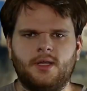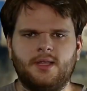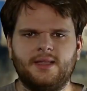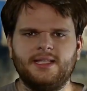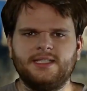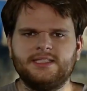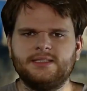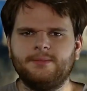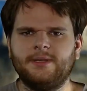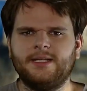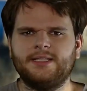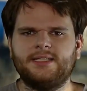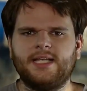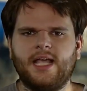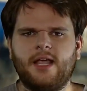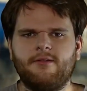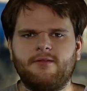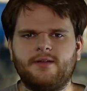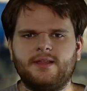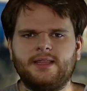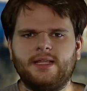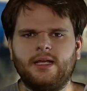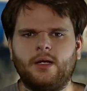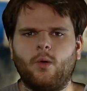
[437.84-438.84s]
This makes
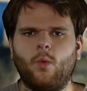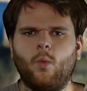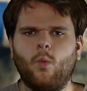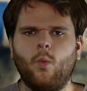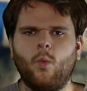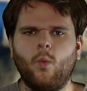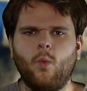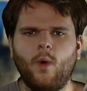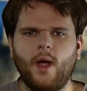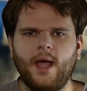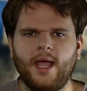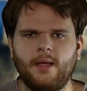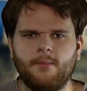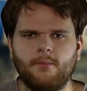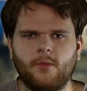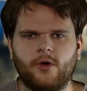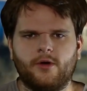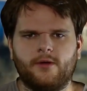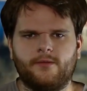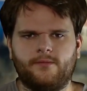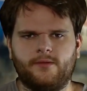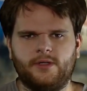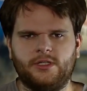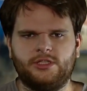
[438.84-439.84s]
everything way
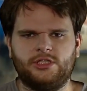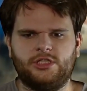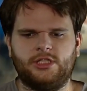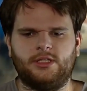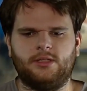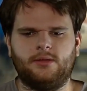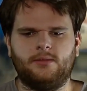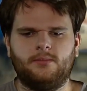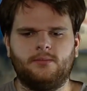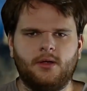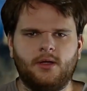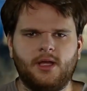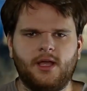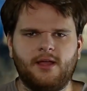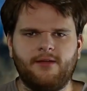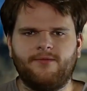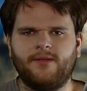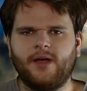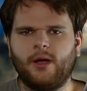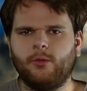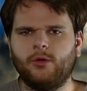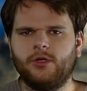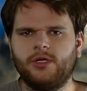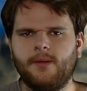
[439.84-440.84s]
more efficient.
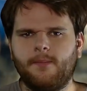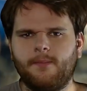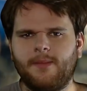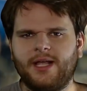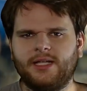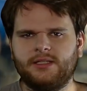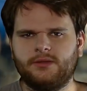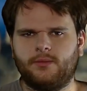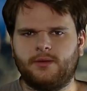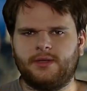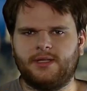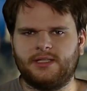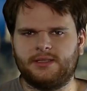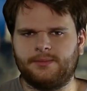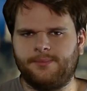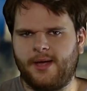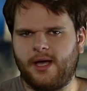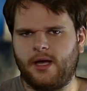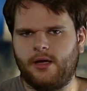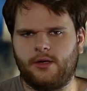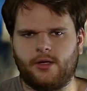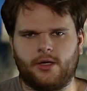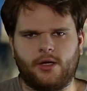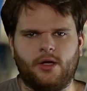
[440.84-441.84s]
If I were to mess with this
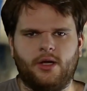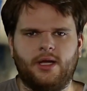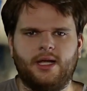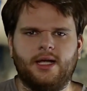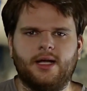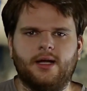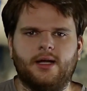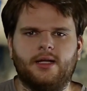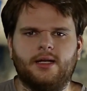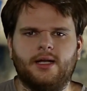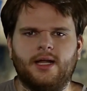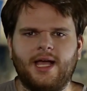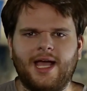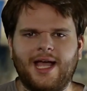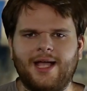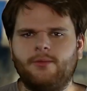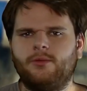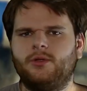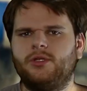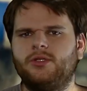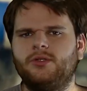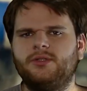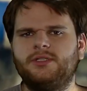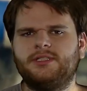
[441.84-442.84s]
powder coating gun, I
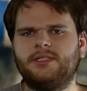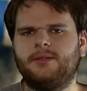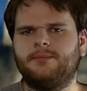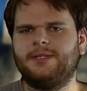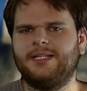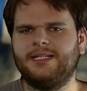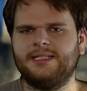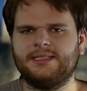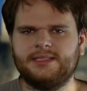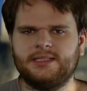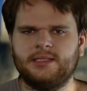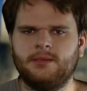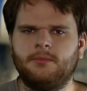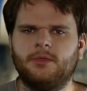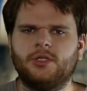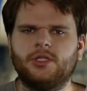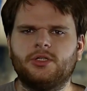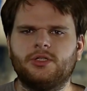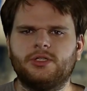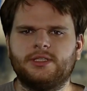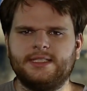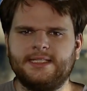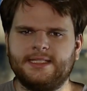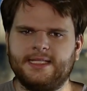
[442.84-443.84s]
would do something
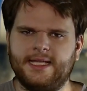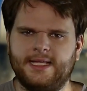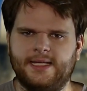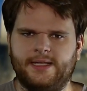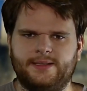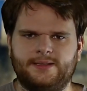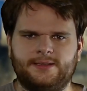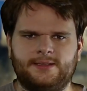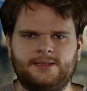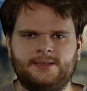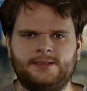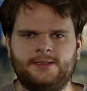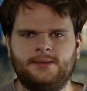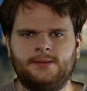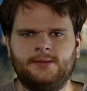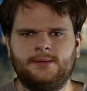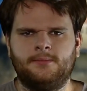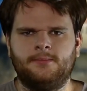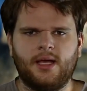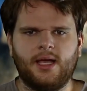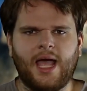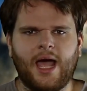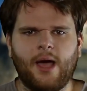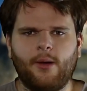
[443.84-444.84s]
similar to this.
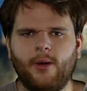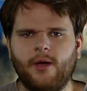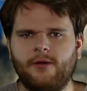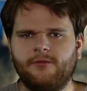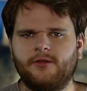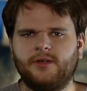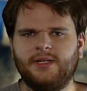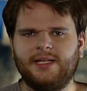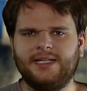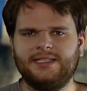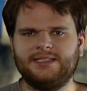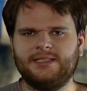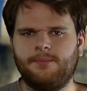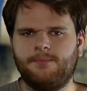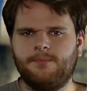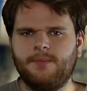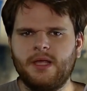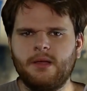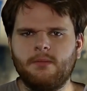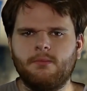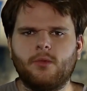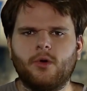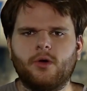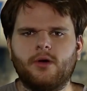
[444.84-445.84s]
However, it's a
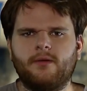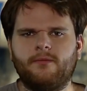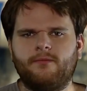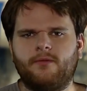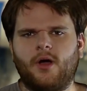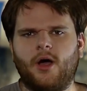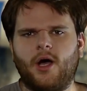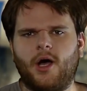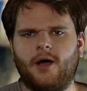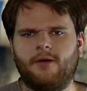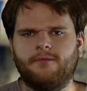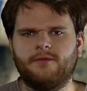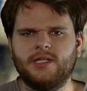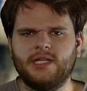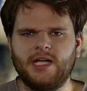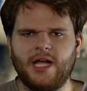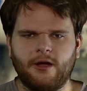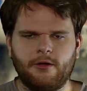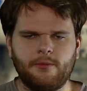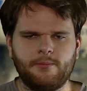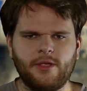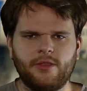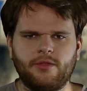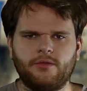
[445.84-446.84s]
bit more involved.
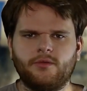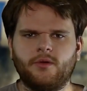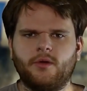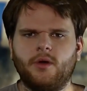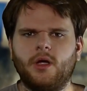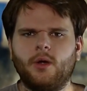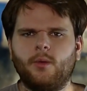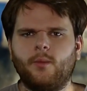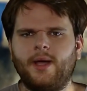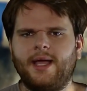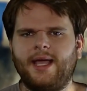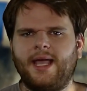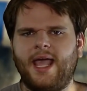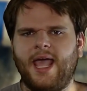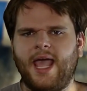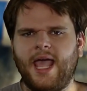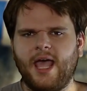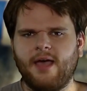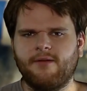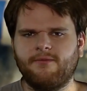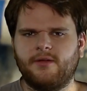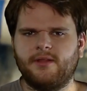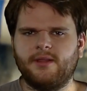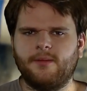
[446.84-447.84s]
I would be throwing away
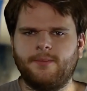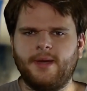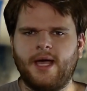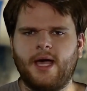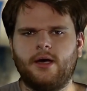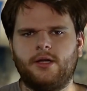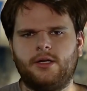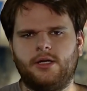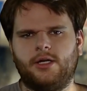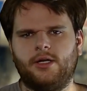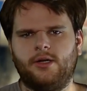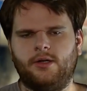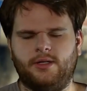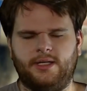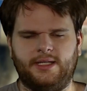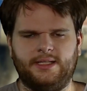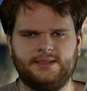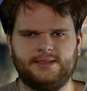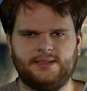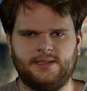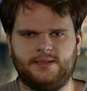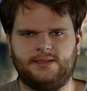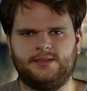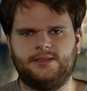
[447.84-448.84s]
half of the powder
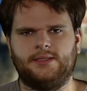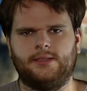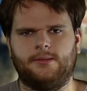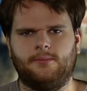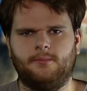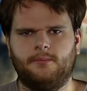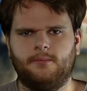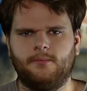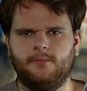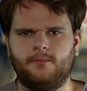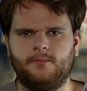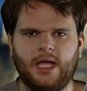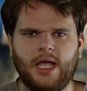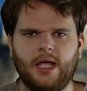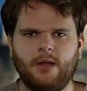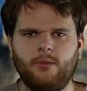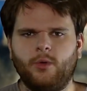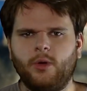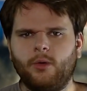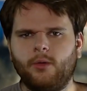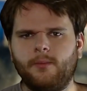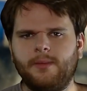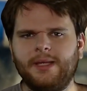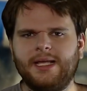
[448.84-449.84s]
coating system,
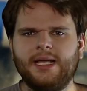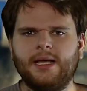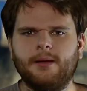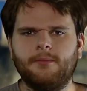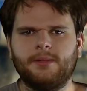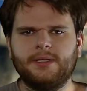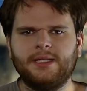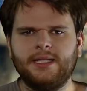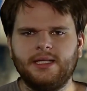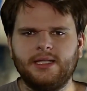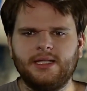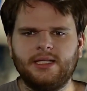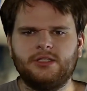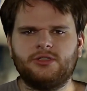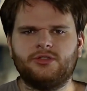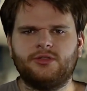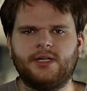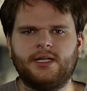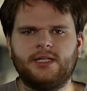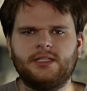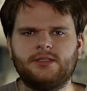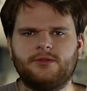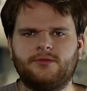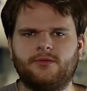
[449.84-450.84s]
and we would be completely
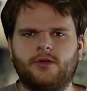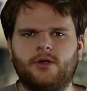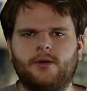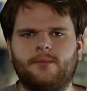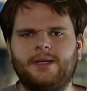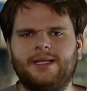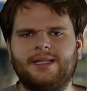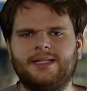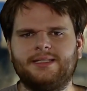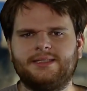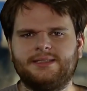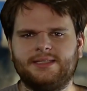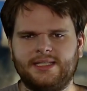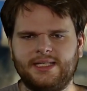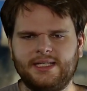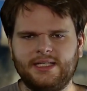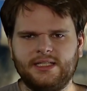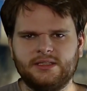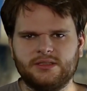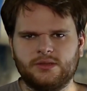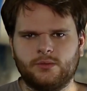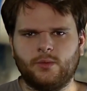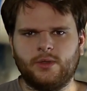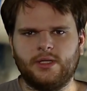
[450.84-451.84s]
transforming this
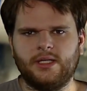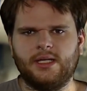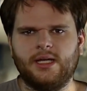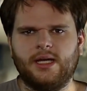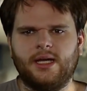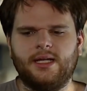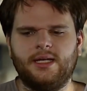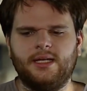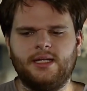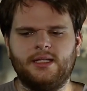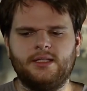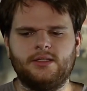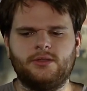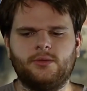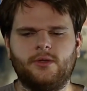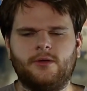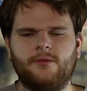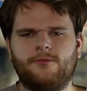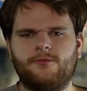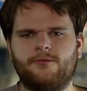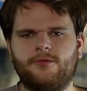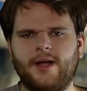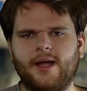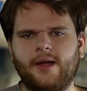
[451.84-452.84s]
Eastwood gun into a
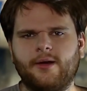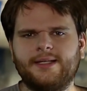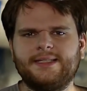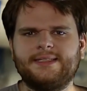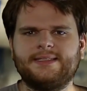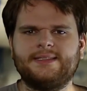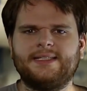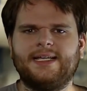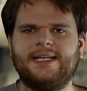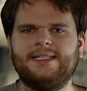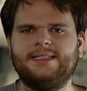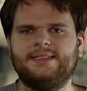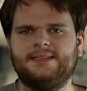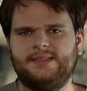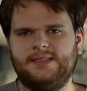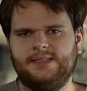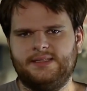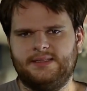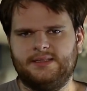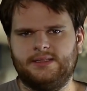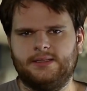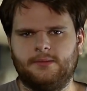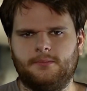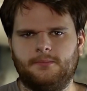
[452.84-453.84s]
Frankenstein
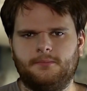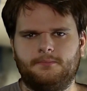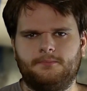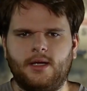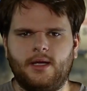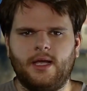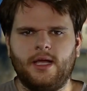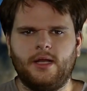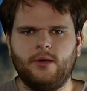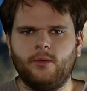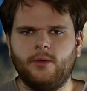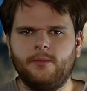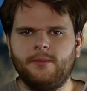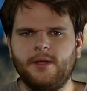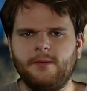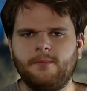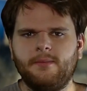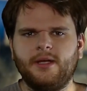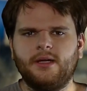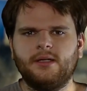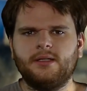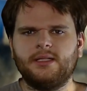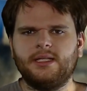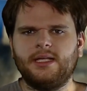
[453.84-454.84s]
system. And it would be
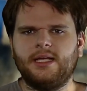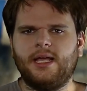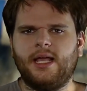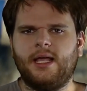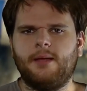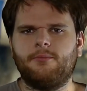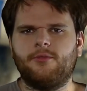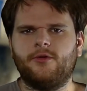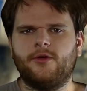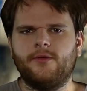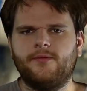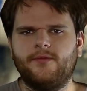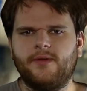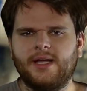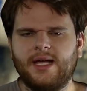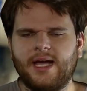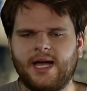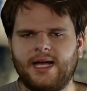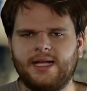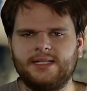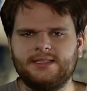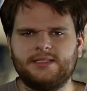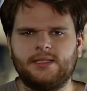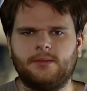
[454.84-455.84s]
merely a proof of
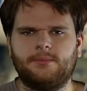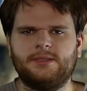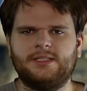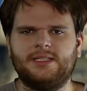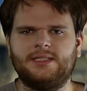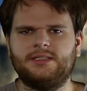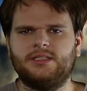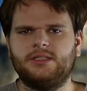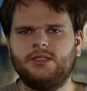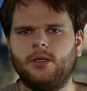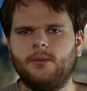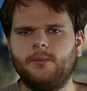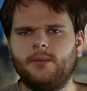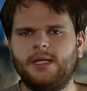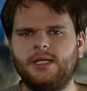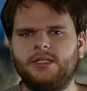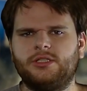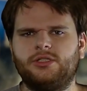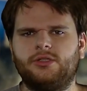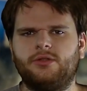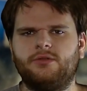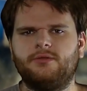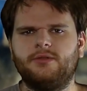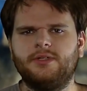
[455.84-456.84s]
concept since nobody
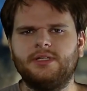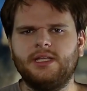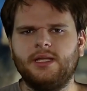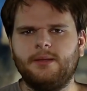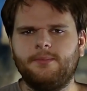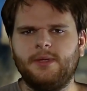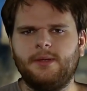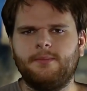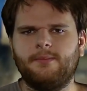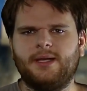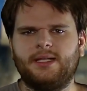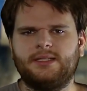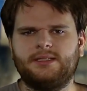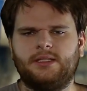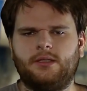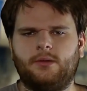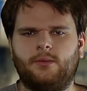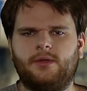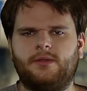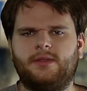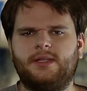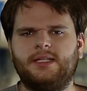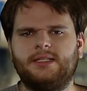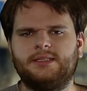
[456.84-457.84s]
should really be
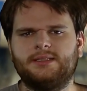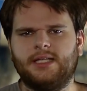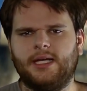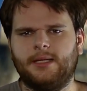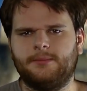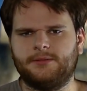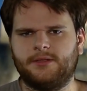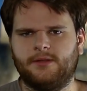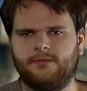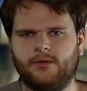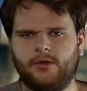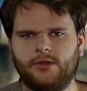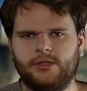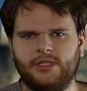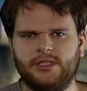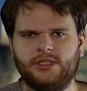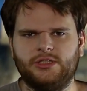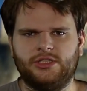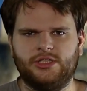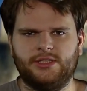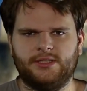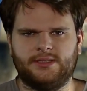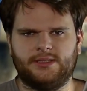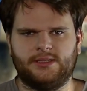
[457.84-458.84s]
messing with these types of
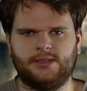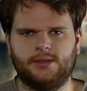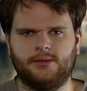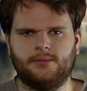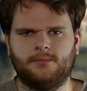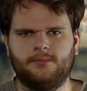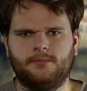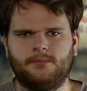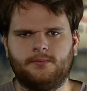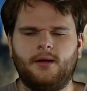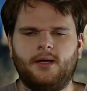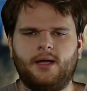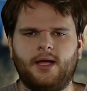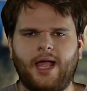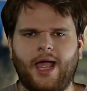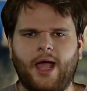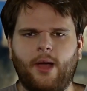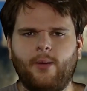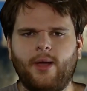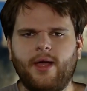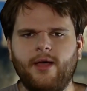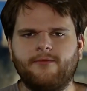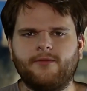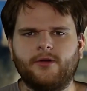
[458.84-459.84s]
voltages.
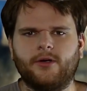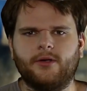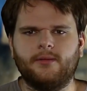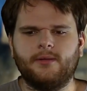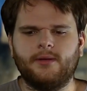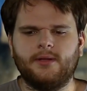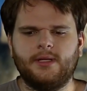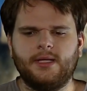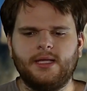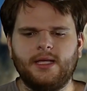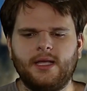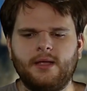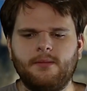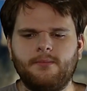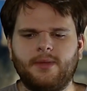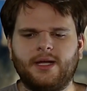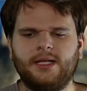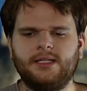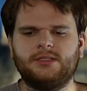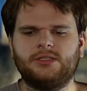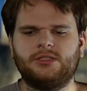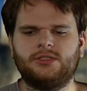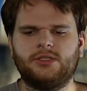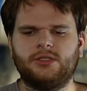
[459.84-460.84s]
However, in
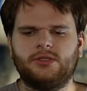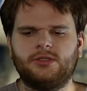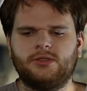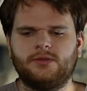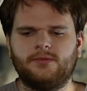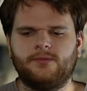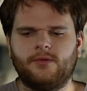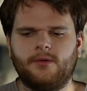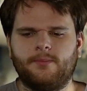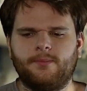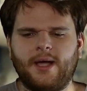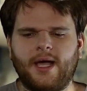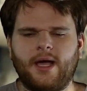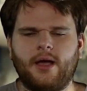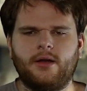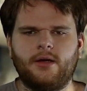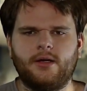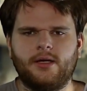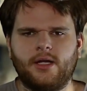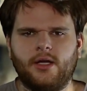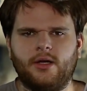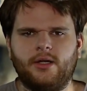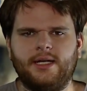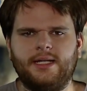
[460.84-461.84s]
my search for
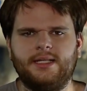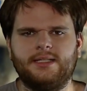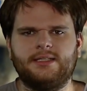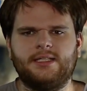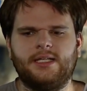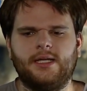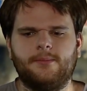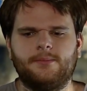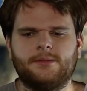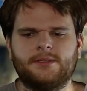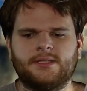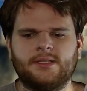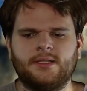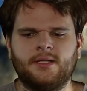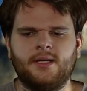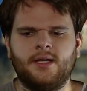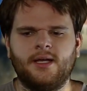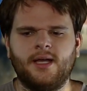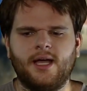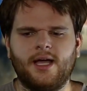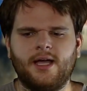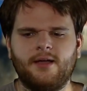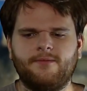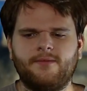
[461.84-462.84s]
powder coating tips,
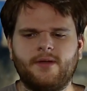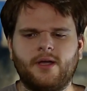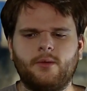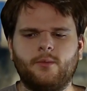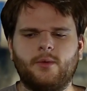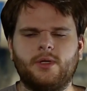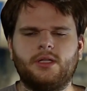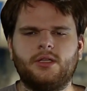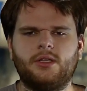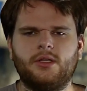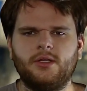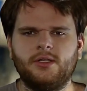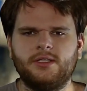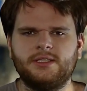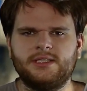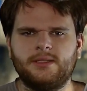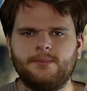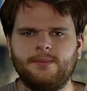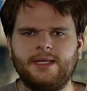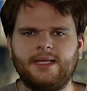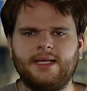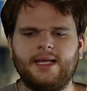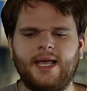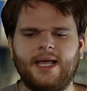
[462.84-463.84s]
I found what looks
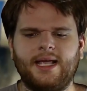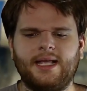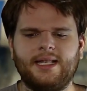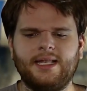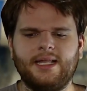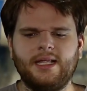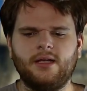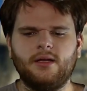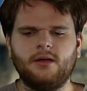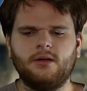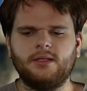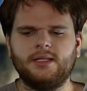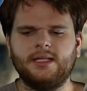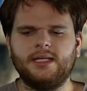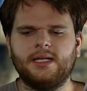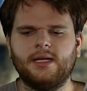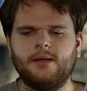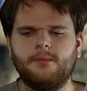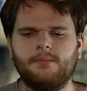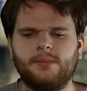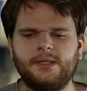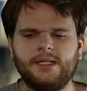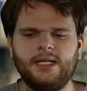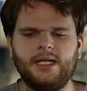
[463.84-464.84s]
to be a nearly
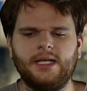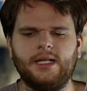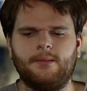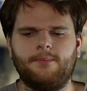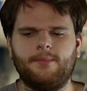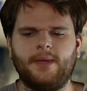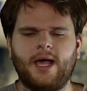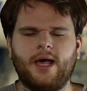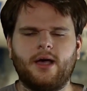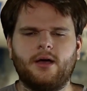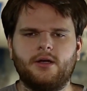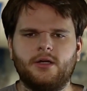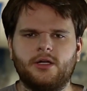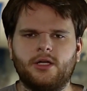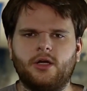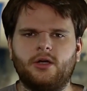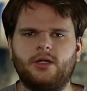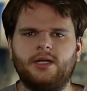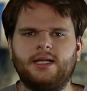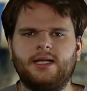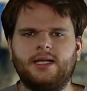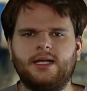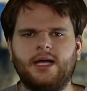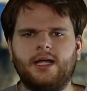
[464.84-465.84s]
complete powder
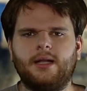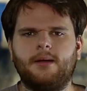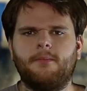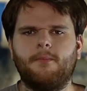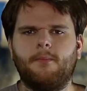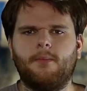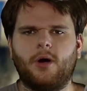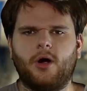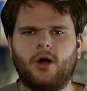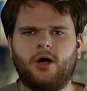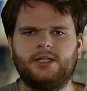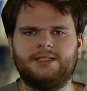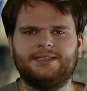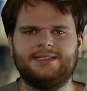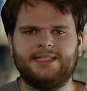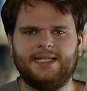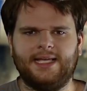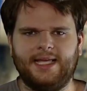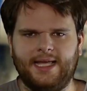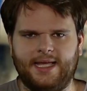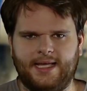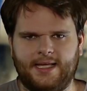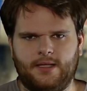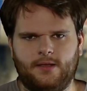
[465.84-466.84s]
coating gun parts
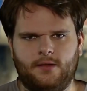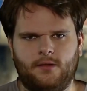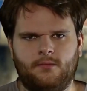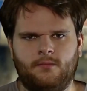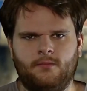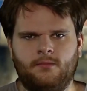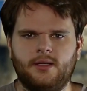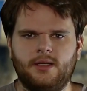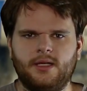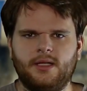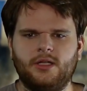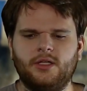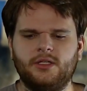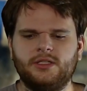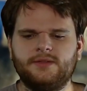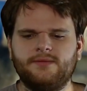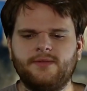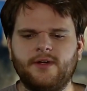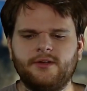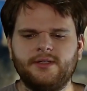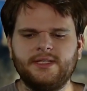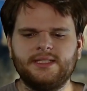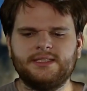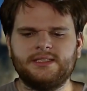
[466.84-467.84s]
kit. It looks
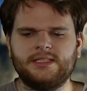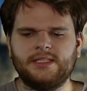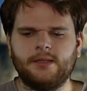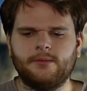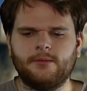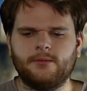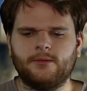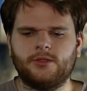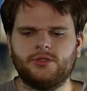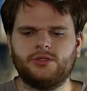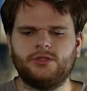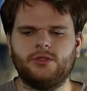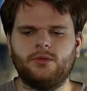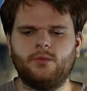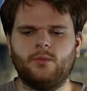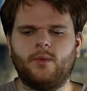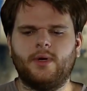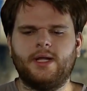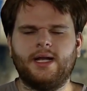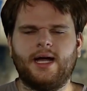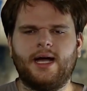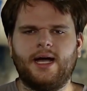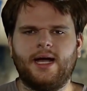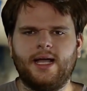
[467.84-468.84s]
very similar to
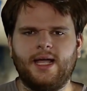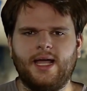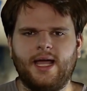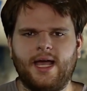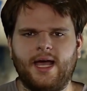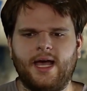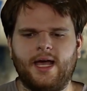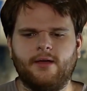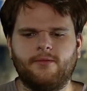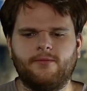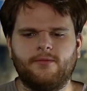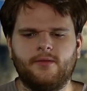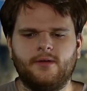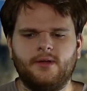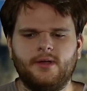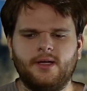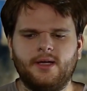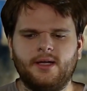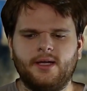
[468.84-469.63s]
what I have.